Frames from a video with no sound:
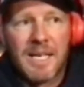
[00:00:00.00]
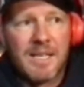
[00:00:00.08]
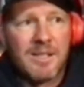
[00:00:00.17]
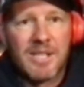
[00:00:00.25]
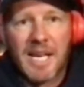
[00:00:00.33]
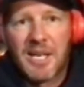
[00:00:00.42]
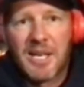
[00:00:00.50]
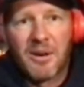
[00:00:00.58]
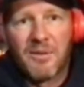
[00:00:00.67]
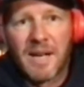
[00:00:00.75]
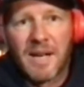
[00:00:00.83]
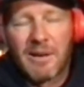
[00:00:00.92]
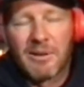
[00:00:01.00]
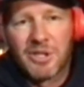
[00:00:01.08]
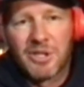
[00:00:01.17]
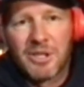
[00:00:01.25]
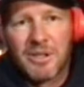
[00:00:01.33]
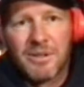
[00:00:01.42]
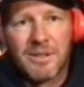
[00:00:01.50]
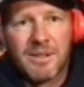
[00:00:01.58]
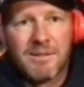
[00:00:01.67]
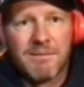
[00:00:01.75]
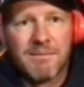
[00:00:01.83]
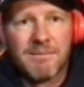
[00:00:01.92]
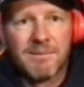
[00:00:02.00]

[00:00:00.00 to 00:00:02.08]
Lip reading: You're taking off at altitude and,